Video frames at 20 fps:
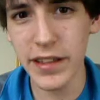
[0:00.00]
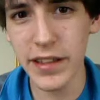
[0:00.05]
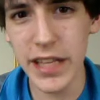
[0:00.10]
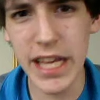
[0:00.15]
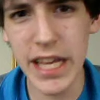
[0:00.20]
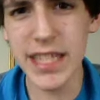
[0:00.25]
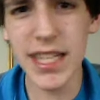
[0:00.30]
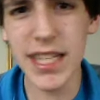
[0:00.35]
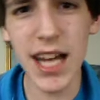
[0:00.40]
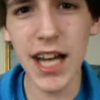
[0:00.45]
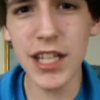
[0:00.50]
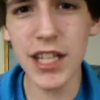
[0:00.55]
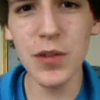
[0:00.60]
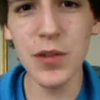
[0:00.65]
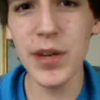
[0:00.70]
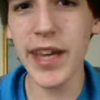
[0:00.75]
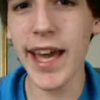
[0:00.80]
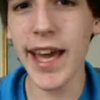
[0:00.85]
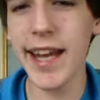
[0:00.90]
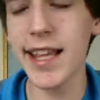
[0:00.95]
It's not
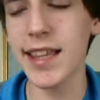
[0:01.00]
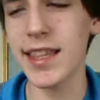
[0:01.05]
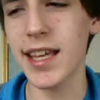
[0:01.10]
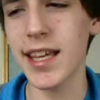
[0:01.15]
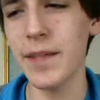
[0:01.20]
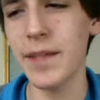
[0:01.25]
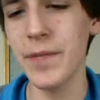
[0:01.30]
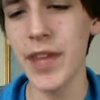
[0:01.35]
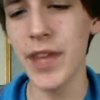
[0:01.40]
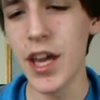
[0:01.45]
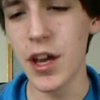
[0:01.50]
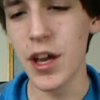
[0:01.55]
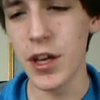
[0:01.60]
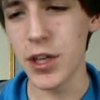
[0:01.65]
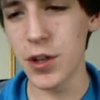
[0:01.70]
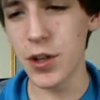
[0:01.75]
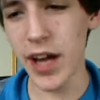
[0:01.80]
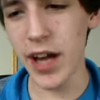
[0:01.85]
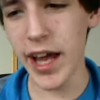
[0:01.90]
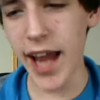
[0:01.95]
doing anything.
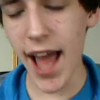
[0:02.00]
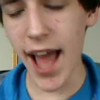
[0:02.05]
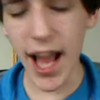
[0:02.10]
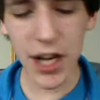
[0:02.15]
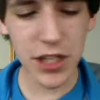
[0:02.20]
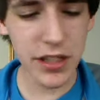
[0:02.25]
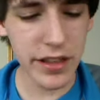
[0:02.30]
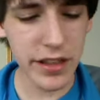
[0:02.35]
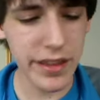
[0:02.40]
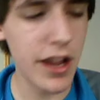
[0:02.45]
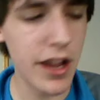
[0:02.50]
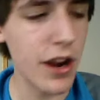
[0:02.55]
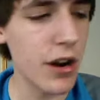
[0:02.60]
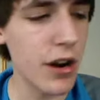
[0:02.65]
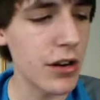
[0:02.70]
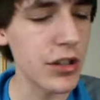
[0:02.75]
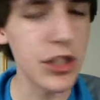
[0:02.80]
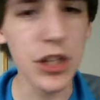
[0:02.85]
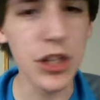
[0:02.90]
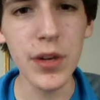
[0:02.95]
You're not actually
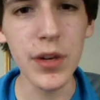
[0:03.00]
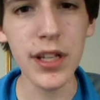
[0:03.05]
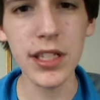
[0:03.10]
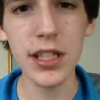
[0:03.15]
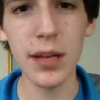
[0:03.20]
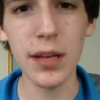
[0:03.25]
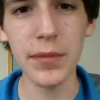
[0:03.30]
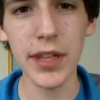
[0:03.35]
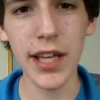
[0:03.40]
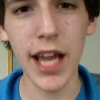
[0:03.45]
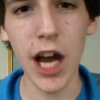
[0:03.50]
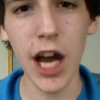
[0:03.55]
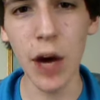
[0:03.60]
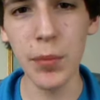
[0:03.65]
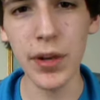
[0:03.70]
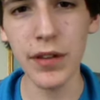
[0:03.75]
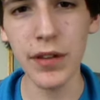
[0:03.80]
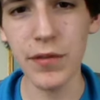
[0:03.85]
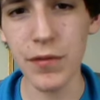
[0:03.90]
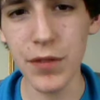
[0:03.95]
there doing something,
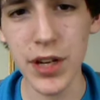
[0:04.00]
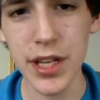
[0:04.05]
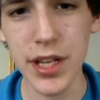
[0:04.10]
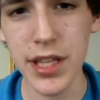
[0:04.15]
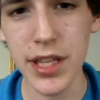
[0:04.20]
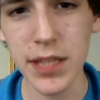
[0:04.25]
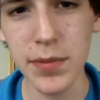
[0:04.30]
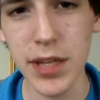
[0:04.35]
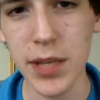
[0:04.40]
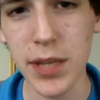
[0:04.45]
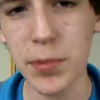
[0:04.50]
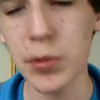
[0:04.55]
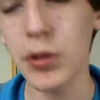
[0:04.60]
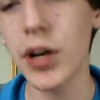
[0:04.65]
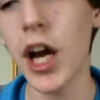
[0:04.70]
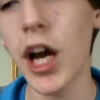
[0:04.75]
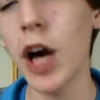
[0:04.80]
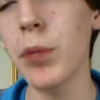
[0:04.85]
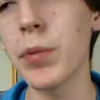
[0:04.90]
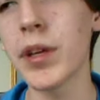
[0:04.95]
helping free these people,
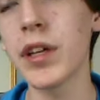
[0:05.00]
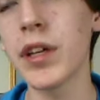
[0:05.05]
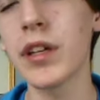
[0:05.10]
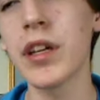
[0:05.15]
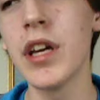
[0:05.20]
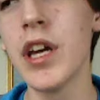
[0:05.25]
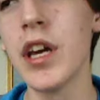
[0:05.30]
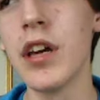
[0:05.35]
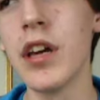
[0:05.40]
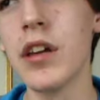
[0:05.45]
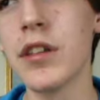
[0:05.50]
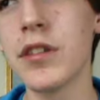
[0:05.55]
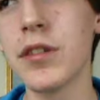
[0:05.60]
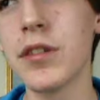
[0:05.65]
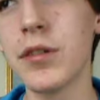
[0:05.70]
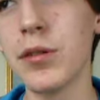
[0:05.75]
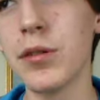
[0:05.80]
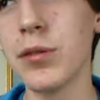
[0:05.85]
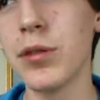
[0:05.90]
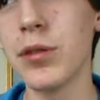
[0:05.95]
helping
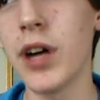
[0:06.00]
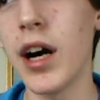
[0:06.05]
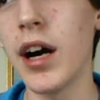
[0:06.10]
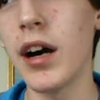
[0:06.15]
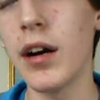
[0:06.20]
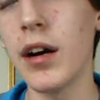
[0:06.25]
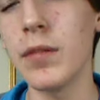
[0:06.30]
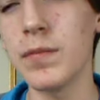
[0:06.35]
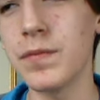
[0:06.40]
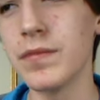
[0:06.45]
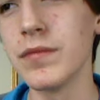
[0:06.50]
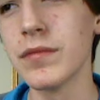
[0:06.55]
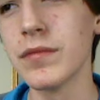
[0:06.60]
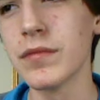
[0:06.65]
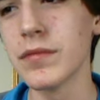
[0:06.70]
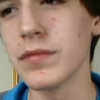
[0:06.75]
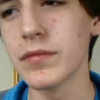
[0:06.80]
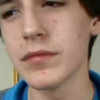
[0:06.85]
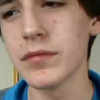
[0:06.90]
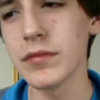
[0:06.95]
to
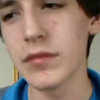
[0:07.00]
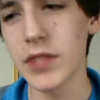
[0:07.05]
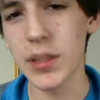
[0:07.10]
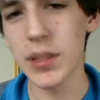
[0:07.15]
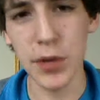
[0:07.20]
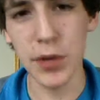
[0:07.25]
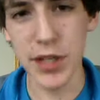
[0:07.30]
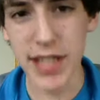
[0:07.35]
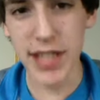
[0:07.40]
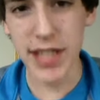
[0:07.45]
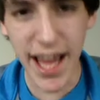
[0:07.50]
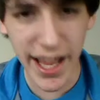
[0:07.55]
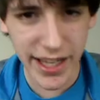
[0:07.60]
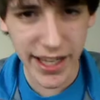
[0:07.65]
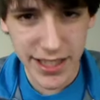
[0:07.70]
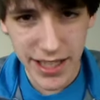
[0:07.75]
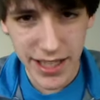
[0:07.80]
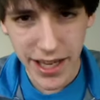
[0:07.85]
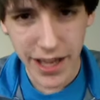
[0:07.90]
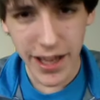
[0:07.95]

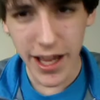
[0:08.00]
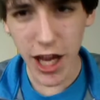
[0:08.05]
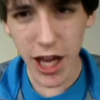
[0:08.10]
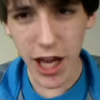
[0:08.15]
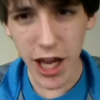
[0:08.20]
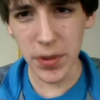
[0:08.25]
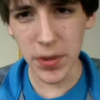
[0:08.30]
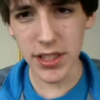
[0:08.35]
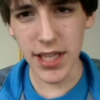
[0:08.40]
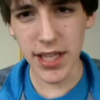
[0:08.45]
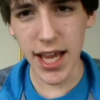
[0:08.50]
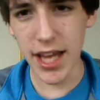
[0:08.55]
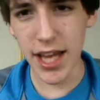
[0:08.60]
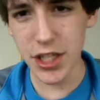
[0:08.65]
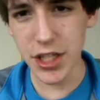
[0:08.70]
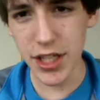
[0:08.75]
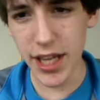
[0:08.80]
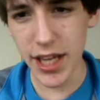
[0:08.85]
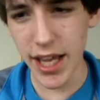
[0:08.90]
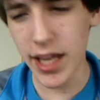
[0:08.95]
protect, helping to
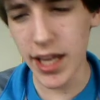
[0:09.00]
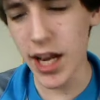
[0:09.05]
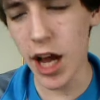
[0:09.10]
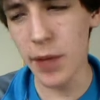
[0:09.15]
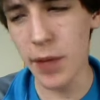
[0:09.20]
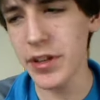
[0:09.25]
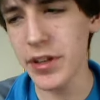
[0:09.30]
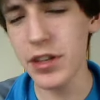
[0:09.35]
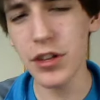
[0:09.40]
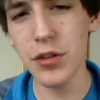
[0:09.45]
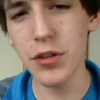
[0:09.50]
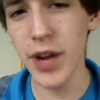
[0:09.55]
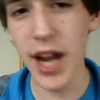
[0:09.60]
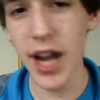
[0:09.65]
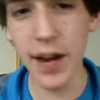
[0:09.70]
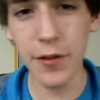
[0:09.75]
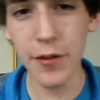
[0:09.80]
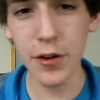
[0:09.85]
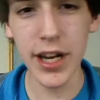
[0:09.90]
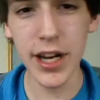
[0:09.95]
educate, helping to do
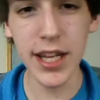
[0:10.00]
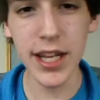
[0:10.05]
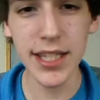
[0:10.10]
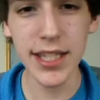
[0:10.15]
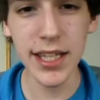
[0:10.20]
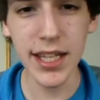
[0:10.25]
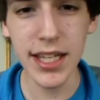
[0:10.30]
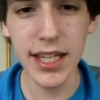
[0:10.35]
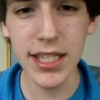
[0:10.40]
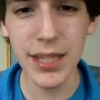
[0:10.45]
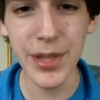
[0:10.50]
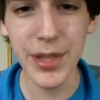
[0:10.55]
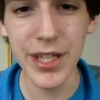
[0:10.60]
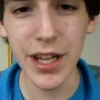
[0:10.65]
whatever it is that needs to be